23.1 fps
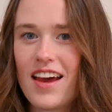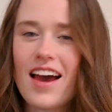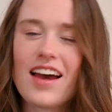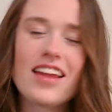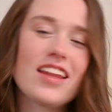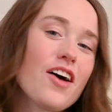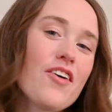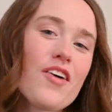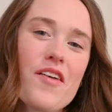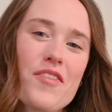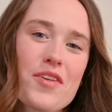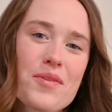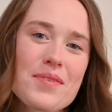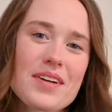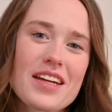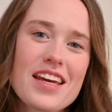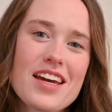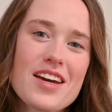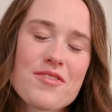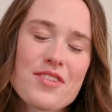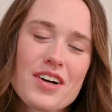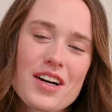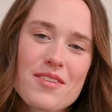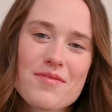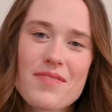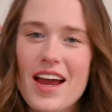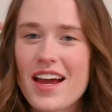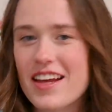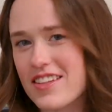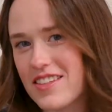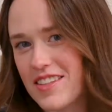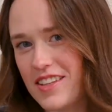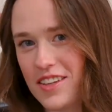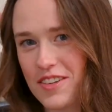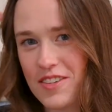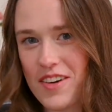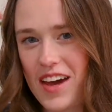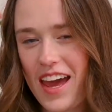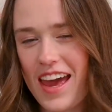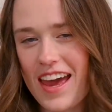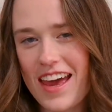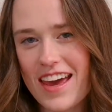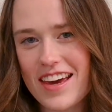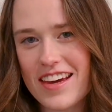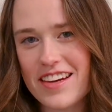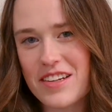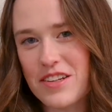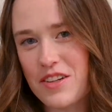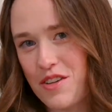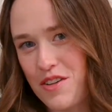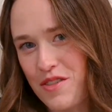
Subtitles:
Hello everybody and welcome back to a